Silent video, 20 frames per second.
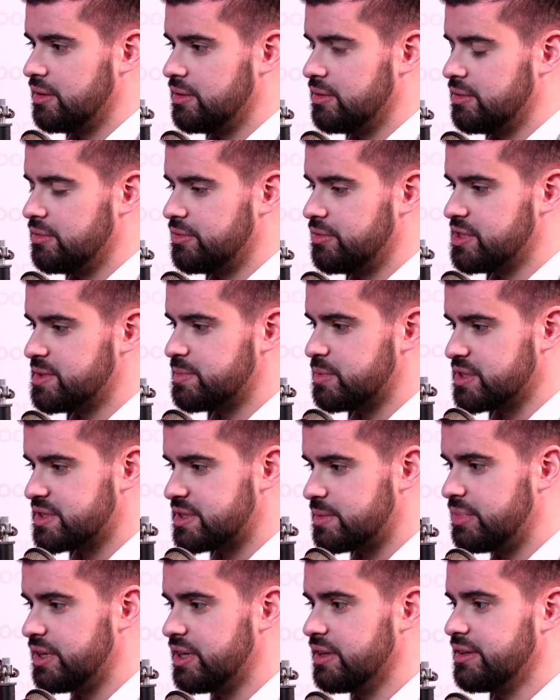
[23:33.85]

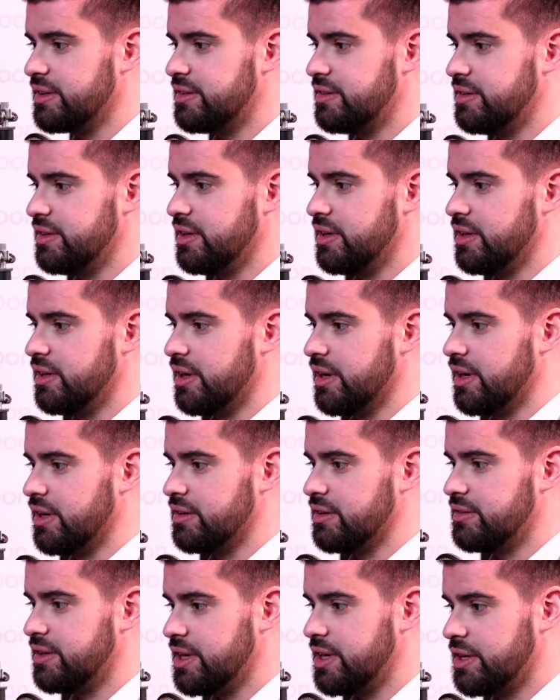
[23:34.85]
responsibility
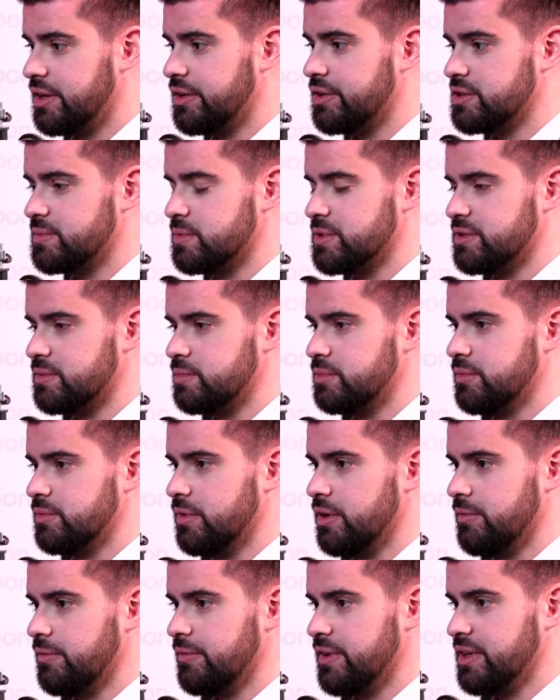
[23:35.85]
and
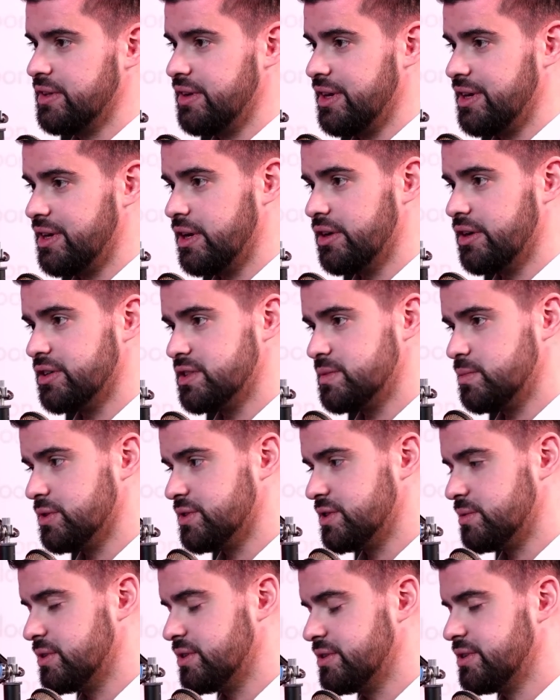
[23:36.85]
when taking
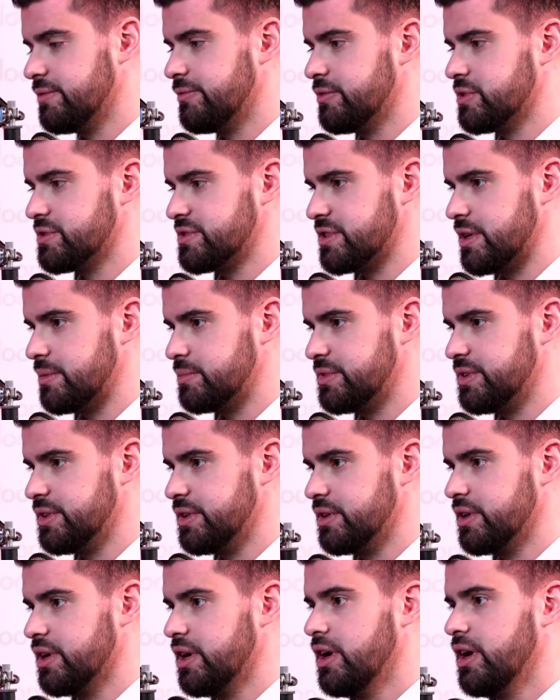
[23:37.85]
responsibility for something,